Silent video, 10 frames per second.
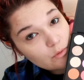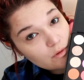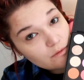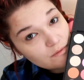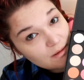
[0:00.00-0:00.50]
I
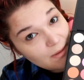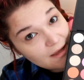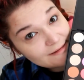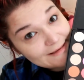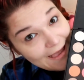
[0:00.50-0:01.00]
broke it really
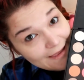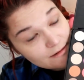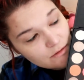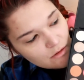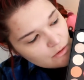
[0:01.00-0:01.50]
bad
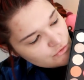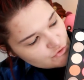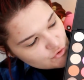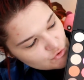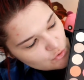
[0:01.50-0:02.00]
again.
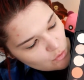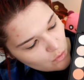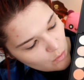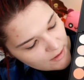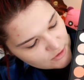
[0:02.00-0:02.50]

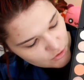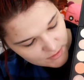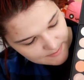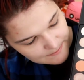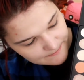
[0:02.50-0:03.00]
So I just
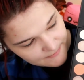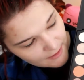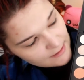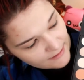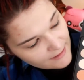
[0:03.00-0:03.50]
got it